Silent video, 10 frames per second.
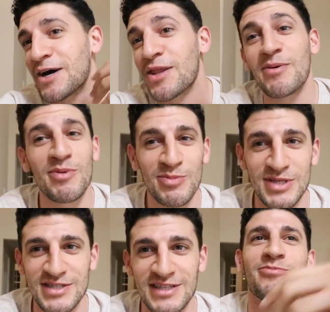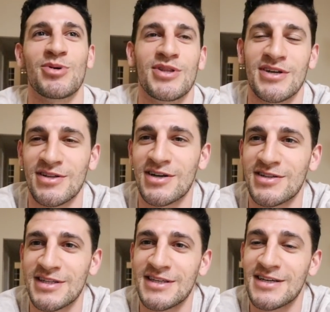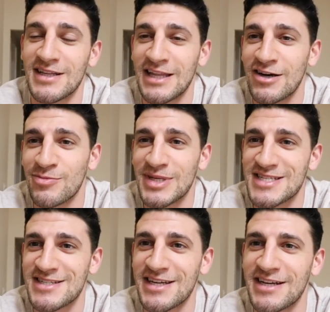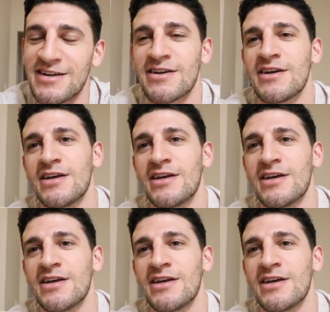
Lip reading: They've been busy, but they're luckily allowing me to stay here.